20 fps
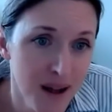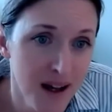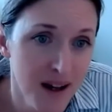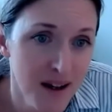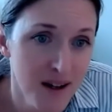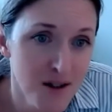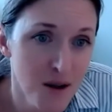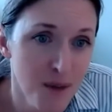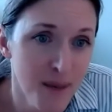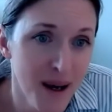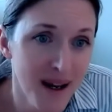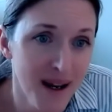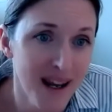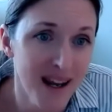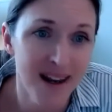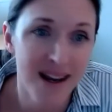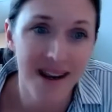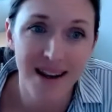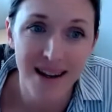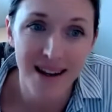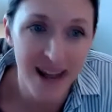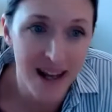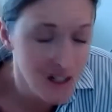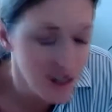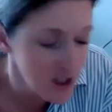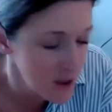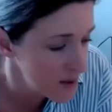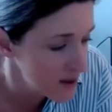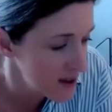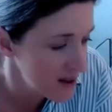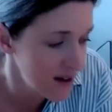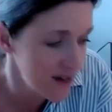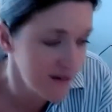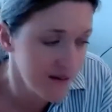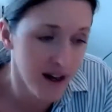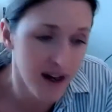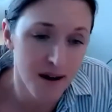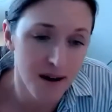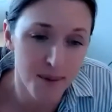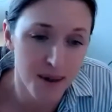So by engaging with the
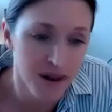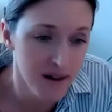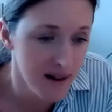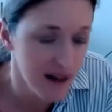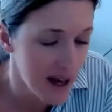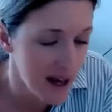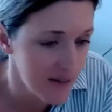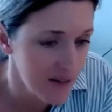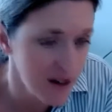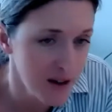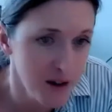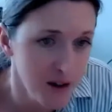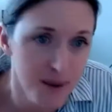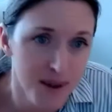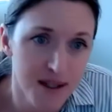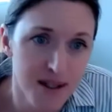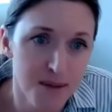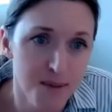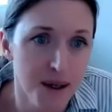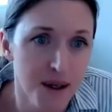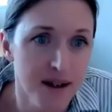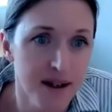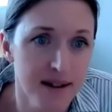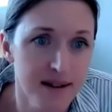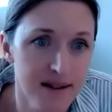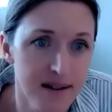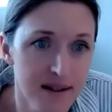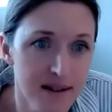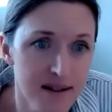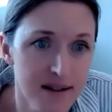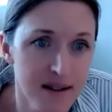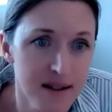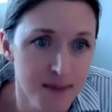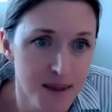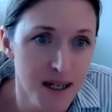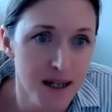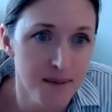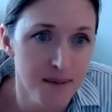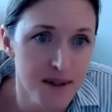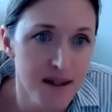environment, having new experiences,
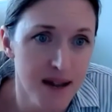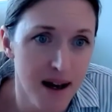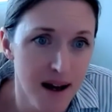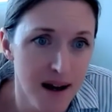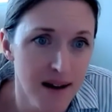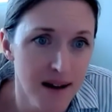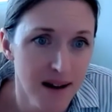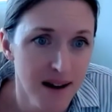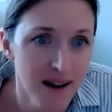sometimes that